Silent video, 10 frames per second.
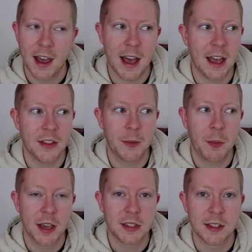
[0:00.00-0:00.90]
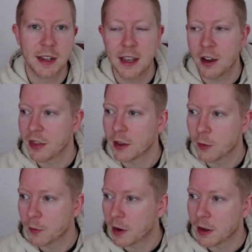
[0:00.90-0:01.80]
And personally, I
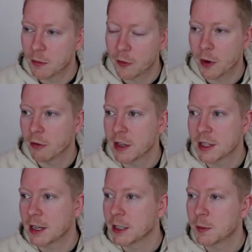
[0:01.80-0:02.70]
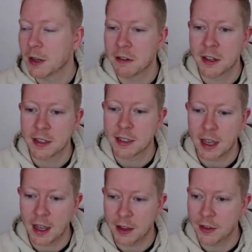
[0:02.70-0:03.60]
think with my retail experience
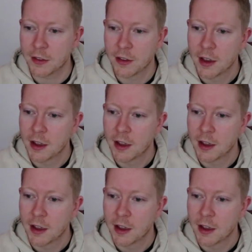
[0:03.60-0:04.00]
and